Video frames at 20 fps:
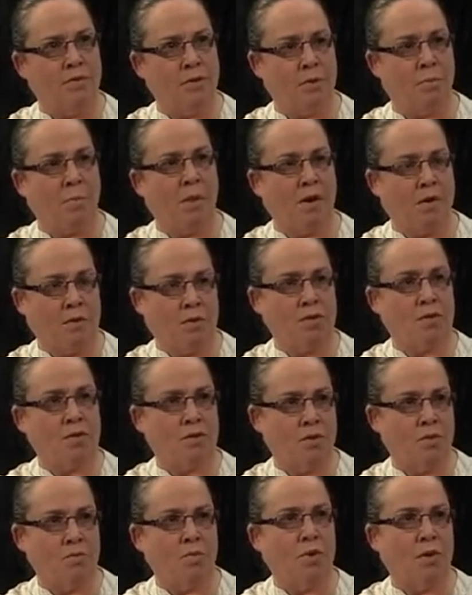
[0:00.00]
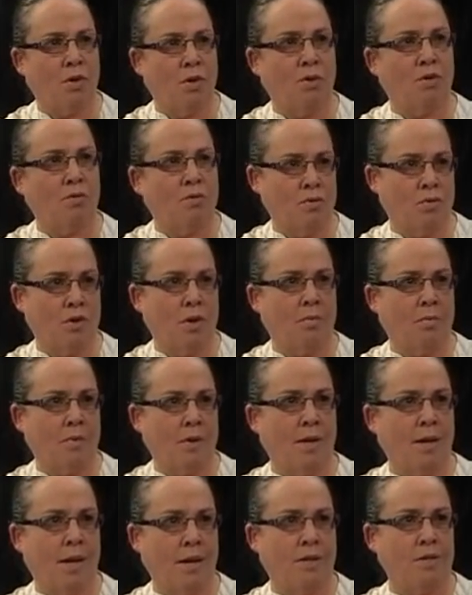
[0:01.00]
parishes to work alongside with
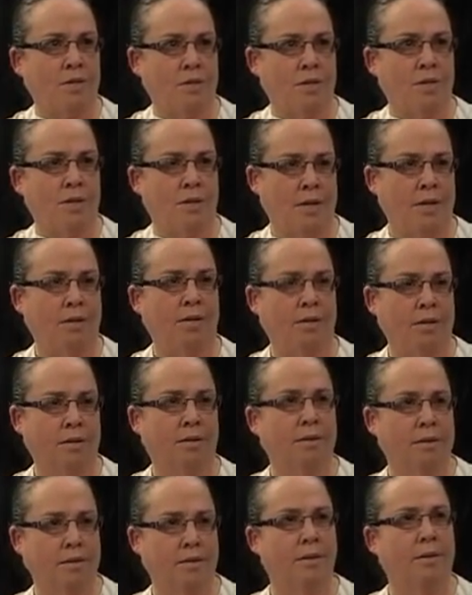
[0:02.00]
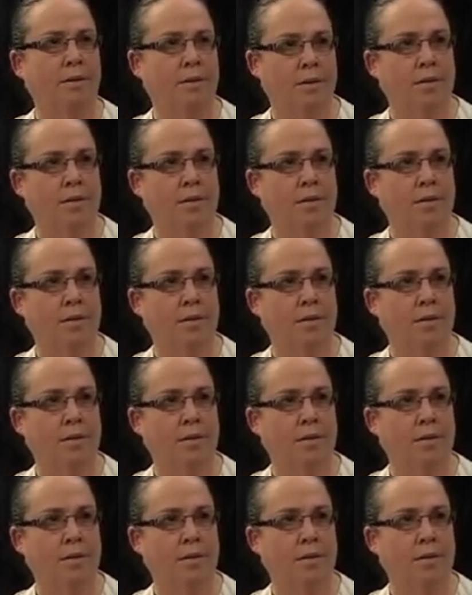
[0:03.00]
the agency. Yeah.